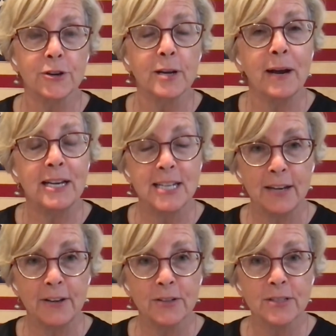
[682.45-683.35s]
During my
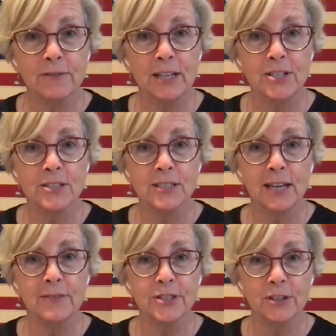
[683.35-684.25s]
10 years of
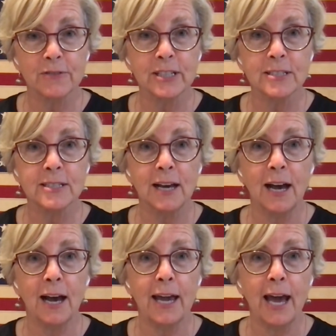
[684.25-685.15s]
legislative service,
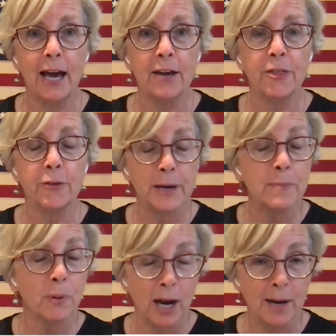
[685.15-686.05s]
I had
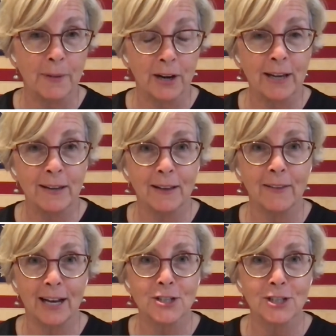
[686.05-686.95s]
three primary
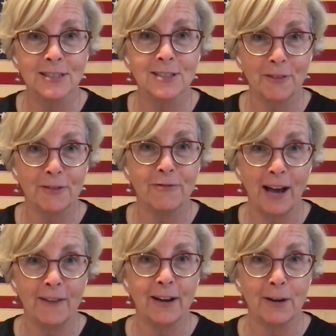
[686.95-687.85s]
elections of the
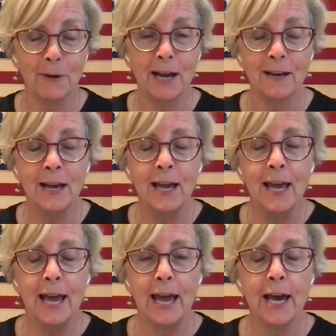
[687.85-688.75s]
five I ran,
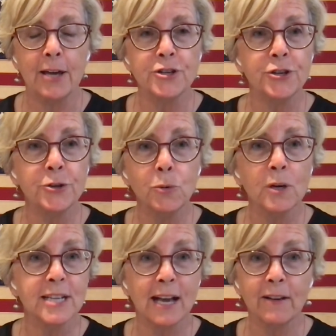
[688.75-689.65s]
and two
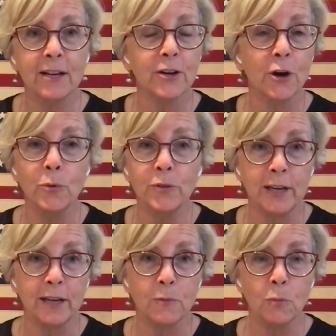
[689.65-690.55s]
were delegate
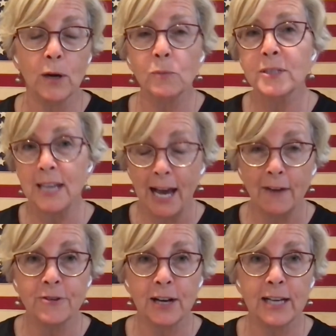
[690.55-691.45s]
only. One was
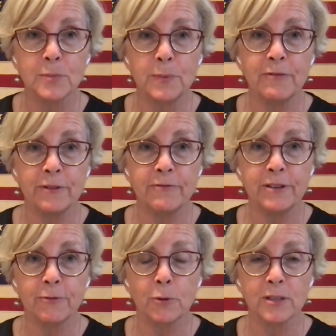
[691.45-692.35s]
after SB
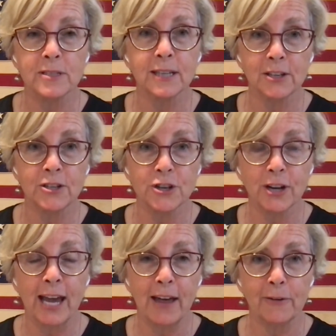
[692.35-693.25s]
54, the signature
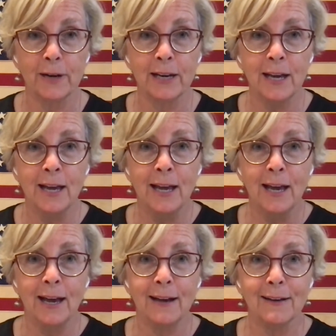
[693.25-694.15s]
gathering
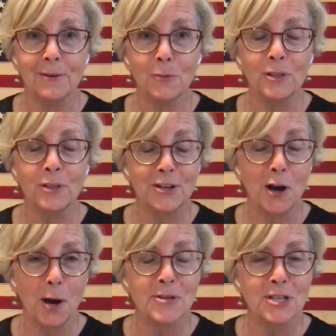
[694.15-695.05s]
was an
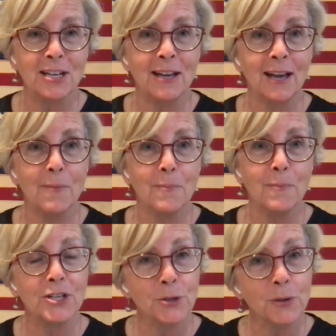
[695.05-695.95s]
option.
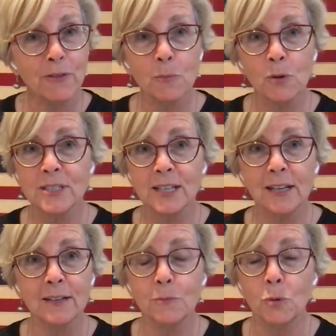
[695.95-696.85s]
Two of them
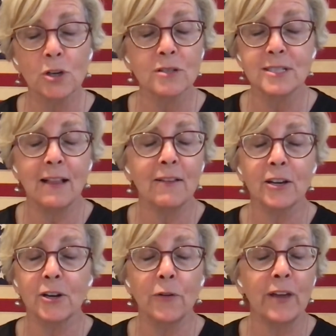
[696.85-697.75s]
were
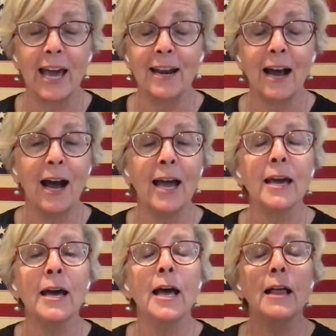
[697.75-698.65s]
delegate only, and
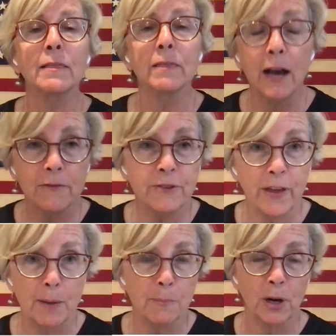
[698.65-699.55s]
I loved
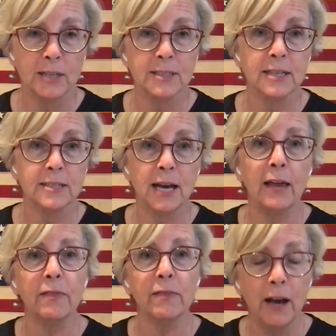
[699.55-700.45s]
that process.
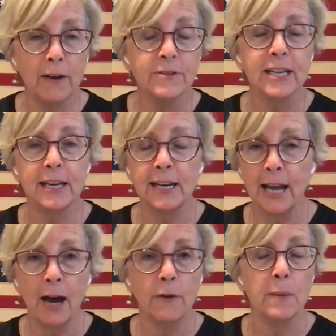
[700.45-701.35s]
I loved
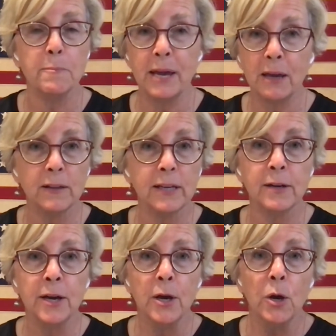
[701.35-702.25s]
getting out,
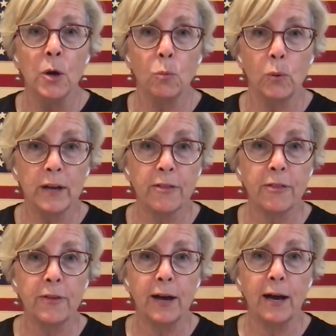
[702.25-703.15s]
mingling
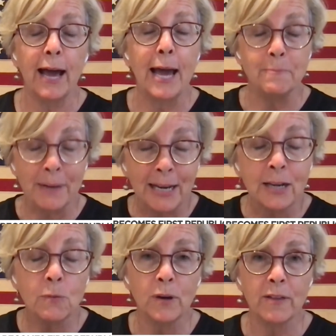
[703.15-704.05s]
with and
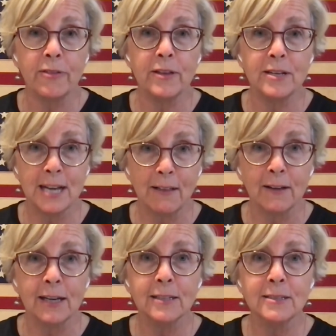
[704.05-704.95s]
meeting with
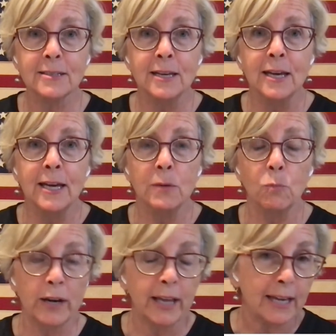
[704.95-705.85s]
delegates.
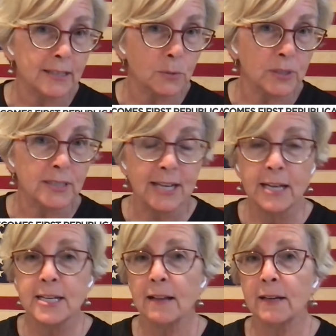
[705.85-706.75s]
In one case, it was
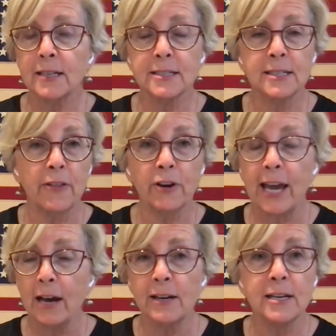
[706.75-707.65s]
state delegates, another
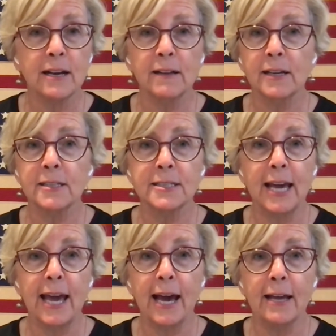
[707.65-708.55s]
county delegates,
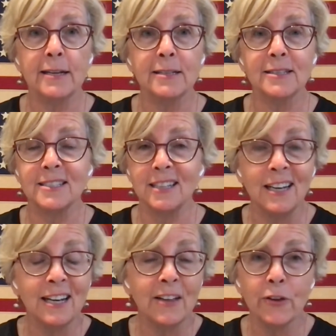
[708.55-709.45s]
and
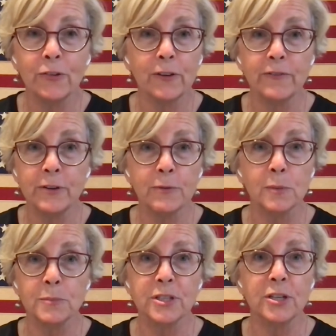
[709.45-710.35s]
sitting in those living
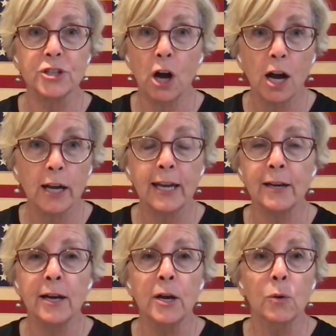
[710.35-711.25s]
rooms,
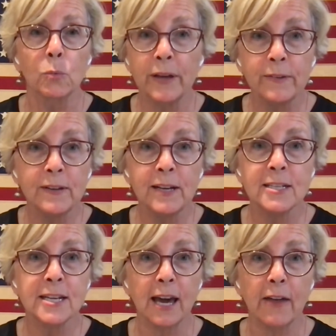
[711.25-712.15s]
talking,
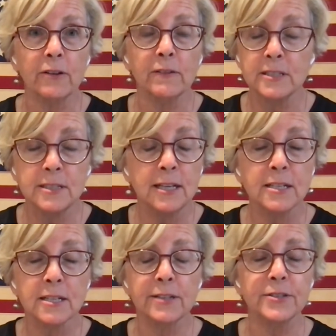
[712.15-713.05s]
reasoning together, listening
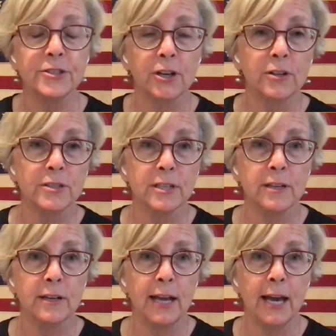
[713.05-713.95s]
to concerns,
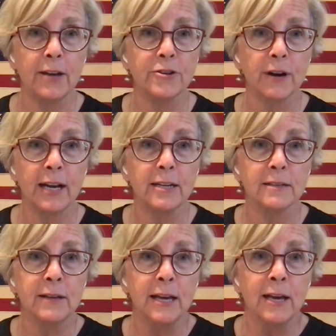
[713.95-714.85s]
and trying
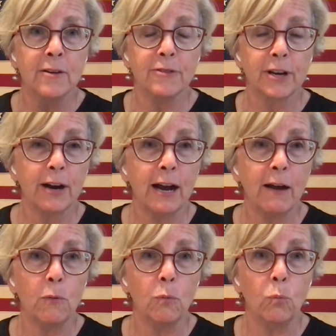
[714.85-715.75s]
to figure out
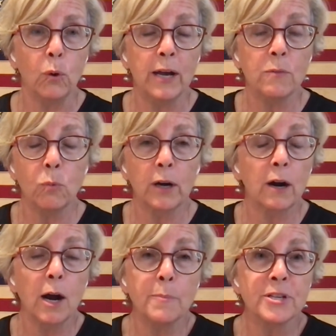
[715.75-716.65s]
what
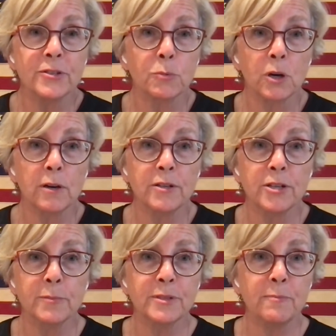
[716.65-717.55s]
our options were in
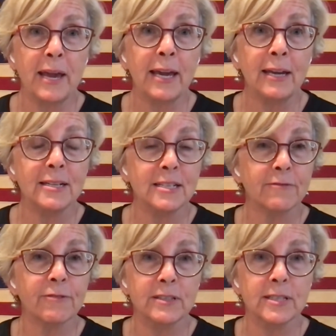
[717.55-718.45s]
terms of making a
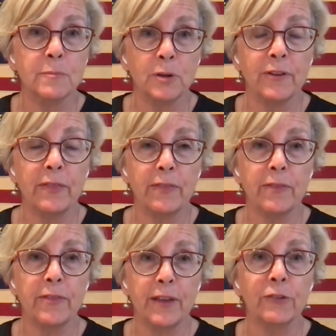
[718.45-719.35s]
difference and moving
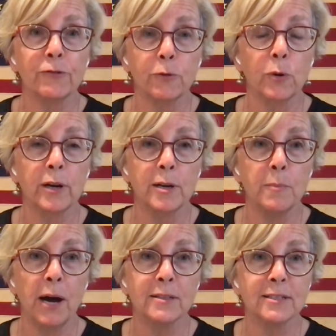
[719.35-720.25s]
things forward in a
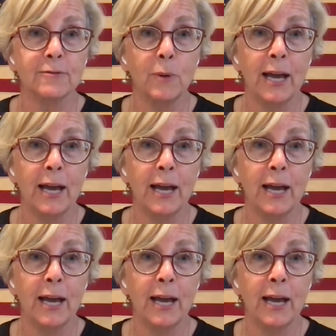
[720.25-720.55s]
positive